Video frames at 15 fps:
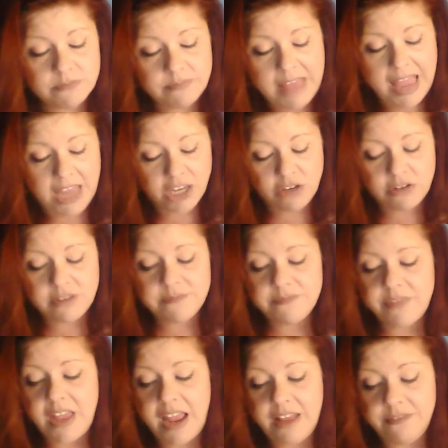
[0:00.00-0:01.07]
accurate,
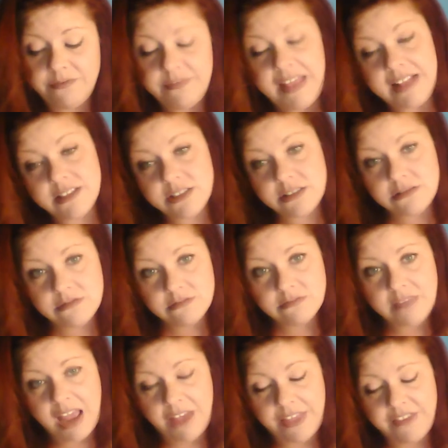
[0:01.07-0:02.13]
and that's
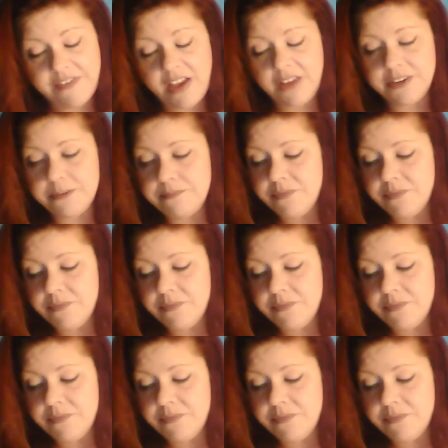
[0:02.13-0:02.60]
how they found him.